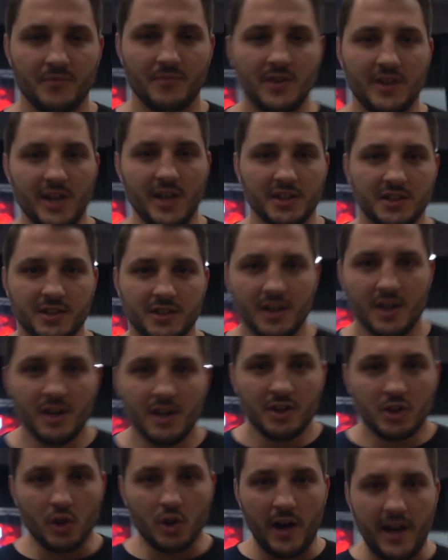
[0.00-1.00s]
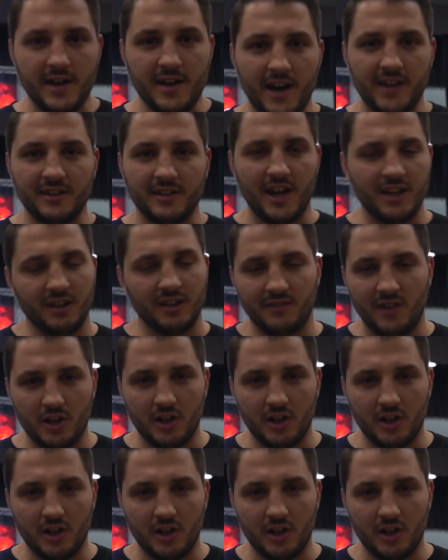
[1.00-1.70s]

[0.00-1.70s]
Yes. So I love